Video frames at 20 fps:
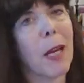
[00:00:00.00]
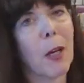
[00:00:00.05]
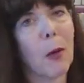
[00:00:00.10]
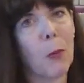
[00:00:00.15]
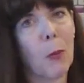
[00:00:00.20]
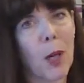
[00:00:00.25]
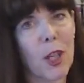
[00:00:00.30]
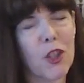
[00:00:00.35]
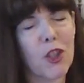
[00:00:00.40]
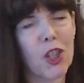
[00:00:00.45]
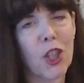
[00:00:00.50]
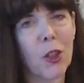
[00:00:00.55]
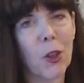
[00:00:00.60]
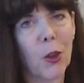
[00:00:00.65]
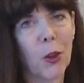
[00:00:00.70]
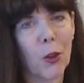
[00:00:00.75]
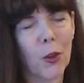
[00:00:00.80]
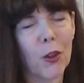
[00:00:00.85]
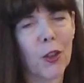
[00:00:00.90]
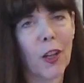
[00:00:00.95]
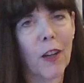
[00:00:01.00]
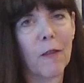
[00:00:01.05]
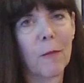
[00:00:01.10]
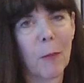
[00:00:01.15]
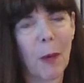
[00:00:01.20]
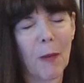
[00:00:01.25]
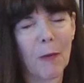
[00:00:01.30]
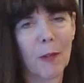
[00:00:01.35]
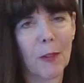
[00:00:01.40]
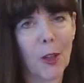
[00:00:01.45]
by a Rushing Herd
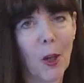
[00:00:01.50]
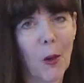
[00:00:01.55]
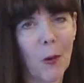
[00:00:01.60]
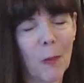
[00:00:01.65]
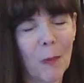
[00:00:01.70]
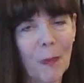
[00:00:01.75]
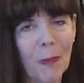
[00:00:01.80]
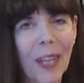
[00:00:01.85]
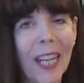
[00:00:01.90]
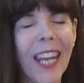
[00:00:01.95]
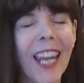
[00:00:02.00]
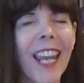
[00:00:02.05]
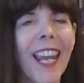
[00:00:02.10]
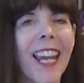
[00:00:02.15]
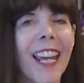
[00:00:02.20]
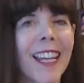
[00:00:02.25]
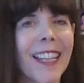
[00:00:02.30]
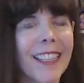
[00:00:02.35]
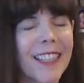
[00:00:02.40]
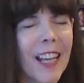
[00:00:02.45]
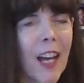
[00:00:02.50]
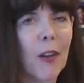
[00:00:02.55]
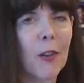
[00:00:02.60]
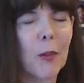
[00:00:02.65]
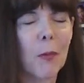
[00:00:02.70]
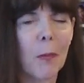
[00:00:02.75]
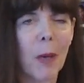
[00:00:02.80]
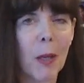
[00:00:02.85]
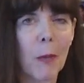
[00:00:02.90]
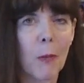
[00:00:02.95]
of Buffalo. Now,
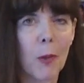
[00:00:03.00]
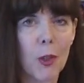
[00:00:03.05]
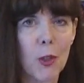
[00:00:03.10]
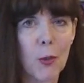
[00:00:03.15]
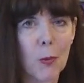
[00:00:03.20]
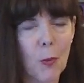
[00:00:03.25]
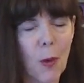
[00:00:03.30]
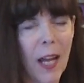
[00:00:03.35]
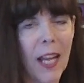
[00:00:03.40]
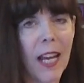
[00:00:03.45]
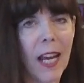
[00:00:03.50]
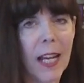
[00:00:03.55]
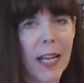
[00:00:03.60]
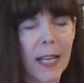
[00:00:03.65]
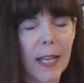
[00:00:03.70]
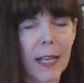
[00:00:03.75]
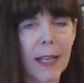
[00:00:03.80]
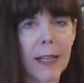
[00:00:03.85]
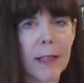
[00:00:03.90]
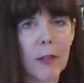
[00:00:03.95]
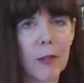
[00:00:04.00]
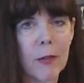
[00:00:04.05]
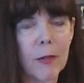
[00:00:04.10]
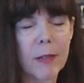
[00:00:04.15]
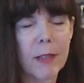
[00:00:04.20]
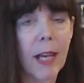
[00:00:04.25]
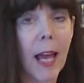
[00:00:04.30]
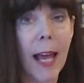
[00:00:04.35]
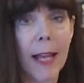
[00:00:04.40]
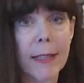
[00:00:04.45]
you might wonder why I
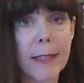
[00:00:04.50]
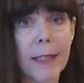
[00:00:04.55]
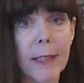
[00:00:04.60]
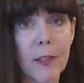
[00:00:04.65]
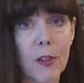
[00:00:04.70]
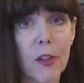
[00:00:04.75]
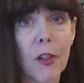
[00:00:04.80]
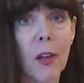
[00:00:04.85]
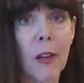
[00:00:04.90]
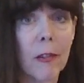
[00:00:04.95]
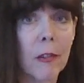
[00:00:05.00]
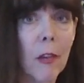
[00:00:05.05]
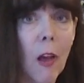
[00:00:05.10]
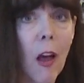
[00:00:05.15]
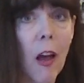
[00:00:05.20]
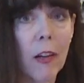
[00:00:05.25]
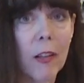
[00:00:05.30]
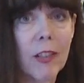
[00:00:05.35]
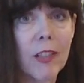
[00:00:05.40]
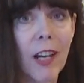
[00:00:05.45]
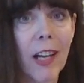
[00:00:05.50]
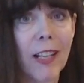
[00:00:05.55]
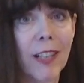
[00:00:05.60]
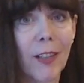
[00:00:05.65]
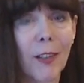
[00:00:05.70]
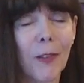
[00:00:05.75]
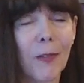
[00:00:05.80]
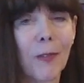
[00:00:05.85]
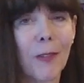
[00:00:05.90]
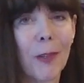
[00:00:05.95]
got such a long
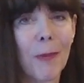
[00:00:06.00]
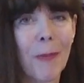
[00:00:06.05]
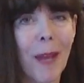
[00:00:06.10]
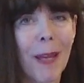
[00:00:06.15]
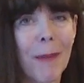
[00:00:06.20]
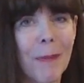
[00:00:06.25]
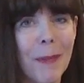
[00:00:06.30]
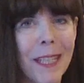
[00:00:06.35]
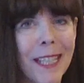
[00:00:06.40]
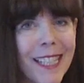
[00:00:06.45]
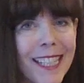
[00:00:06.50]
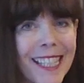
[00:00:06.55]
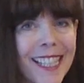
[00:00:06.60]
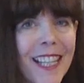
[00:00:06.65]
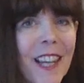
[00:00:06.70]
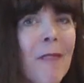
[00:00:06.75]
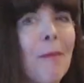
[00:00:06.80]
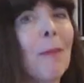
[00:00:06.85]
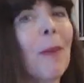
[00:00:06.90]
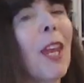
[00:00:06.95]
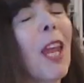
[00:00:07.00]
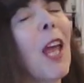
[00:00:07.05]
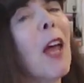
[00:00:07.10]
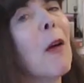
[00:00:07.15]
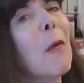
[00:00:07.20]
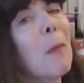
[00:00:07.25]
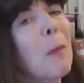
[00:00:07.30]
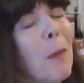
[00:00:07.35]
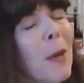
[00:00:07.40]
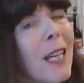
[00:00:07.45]
title for my piece,
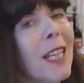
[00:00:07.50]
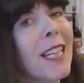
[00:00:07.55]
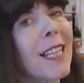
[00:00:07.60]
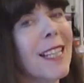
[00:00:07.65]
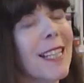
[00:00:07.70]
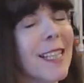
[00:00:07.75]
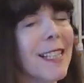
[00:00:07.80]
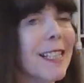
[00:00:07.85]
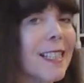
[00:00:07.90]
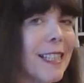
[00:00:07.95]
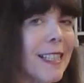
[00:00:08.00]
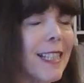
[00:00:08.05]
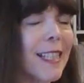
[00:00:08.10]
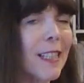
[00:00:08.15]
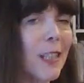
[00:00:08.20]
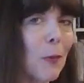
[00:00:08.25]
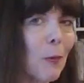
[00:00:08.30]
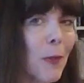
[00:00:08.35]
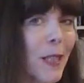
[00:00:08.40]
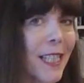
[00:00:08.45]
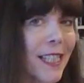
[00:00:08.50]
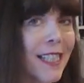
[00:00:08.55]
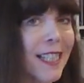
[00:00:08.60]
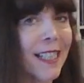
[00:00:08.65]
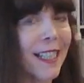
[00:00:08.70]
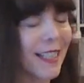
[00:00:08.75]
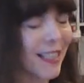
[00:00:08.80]
but the reason